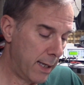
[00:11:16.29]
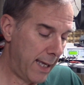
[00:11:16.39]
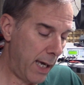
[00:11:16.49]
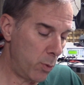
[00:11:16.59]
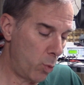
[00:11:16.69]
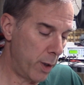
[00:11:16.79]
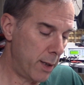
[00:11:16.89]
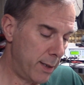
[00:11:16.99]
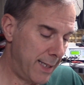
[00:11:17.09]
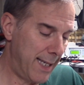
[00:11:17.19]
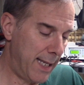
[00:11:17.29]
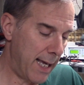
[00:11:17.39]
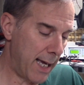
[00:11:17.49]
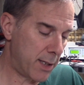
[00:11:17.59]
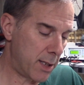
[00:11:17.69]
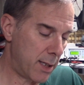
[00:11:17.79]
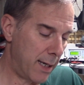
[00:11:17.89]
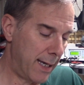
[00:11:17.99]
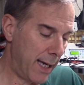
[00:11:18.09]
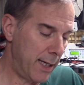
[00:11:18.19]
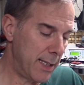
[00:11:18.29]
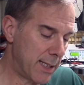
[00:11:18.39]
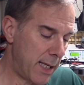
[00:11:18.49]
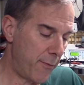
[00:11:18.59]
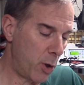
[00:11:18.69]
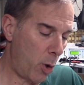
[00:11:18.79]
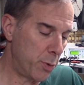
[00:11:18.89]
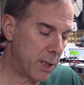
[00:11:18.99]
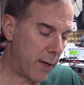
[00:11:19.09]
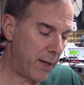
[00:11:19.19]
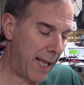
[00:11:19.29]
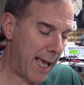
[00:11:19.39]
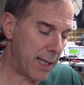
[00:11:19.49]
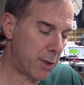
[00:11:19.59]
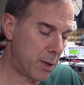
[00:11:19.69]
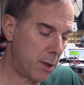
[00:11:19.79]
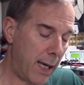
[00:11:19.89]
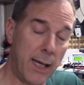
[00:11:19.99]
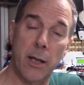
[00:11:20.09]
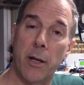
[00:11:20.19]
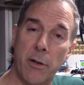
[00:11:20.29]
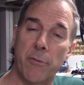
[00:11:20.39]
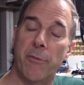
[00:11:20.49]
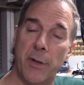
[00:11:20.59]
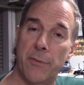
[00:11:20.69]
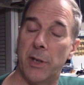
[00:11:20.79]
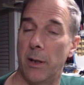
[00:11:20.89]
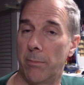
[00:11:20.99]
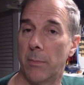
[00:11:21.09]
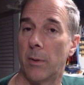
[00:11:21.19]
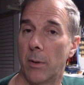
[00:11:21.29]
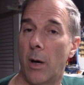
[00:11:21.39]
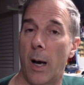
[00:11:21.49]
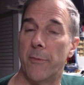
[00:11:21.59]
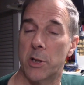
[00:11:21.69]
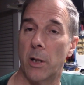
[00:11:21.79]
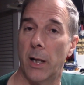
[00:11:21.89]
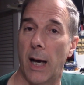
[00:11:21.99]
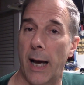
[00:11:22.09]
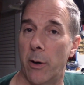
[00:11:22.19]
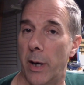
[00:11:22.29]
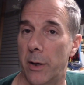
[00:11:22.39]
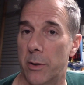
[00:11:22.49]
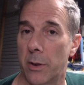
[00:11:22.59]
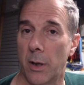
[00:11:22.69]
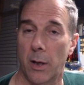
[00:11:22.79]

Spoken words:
Kenwood DDX 9707S, $850. Obviously a higher end